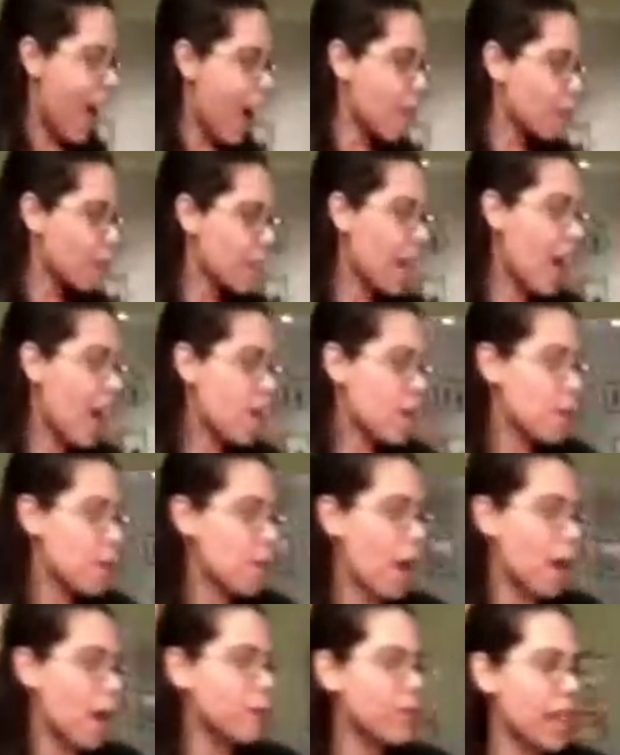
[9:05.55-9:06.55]
I'm gonna have my
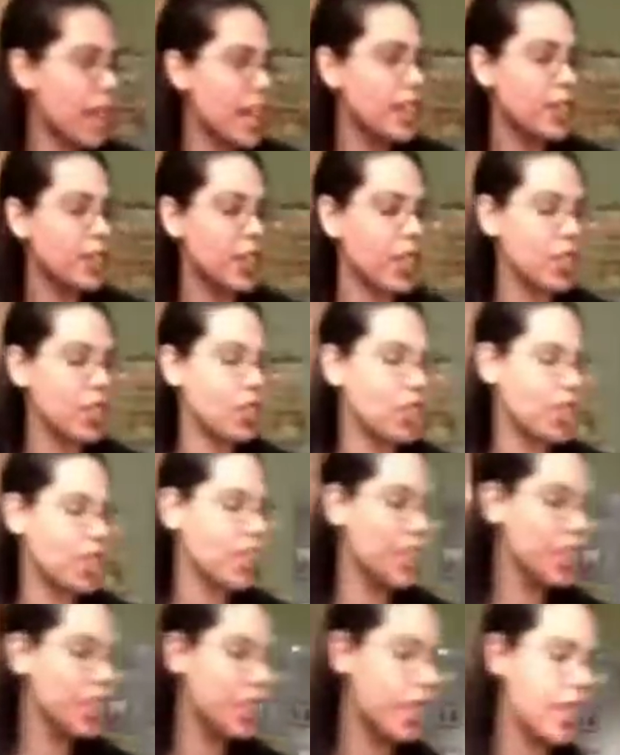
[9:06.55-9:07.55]
mom taste it because
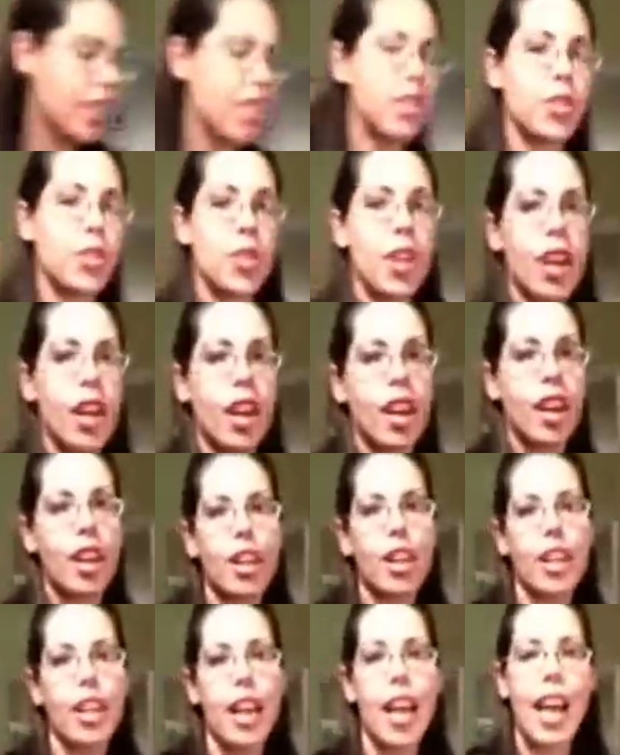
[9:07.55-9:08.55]
she is
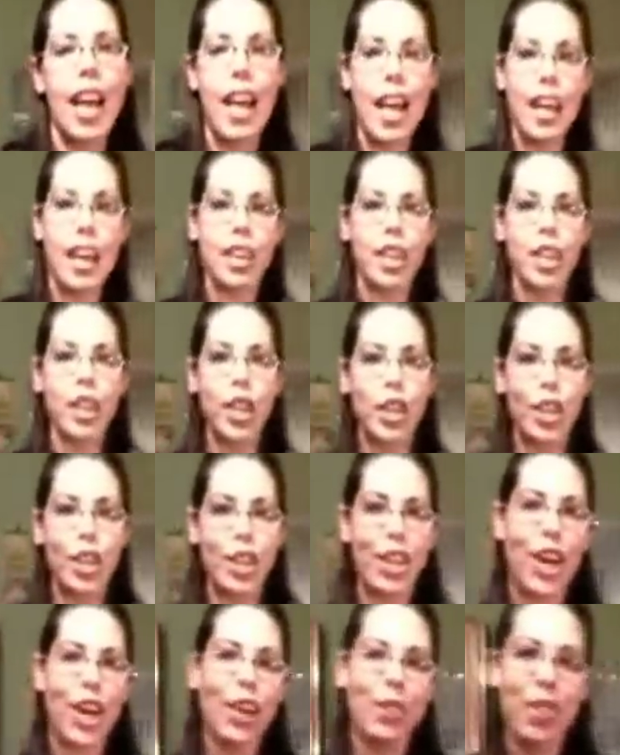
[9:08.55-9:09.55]
the head
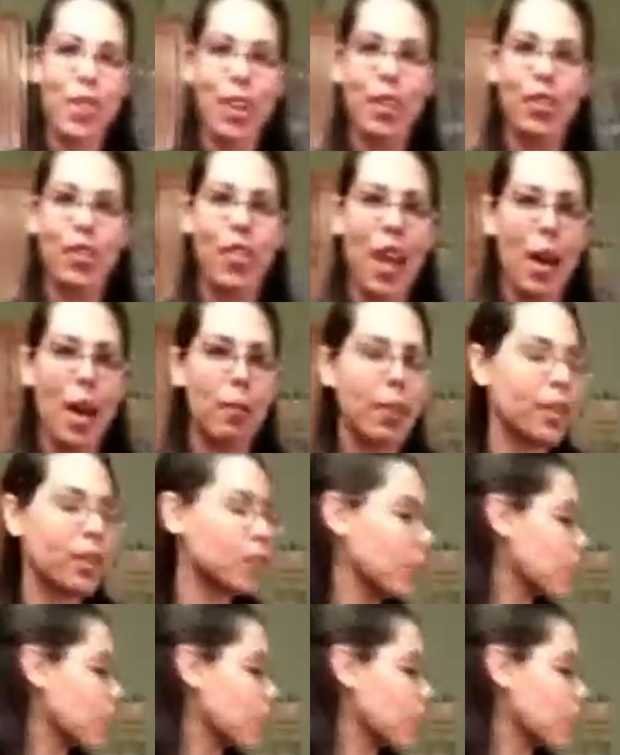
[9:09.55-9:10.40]
cook of the family.